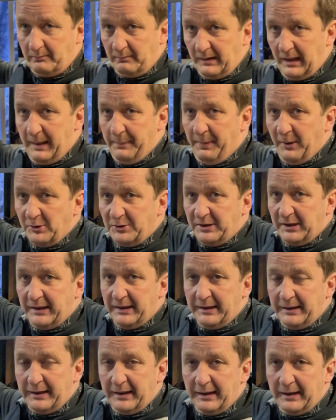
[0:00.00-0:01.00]
about
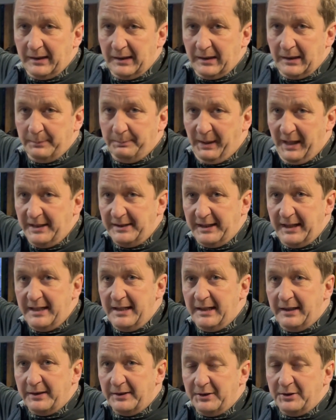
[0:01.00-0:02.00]
the
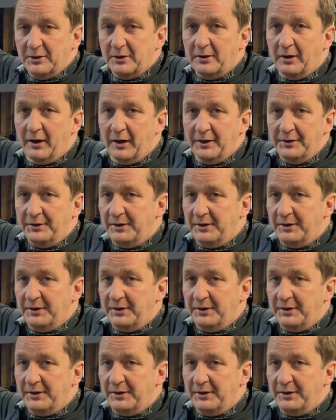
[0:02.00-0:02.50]
painting, on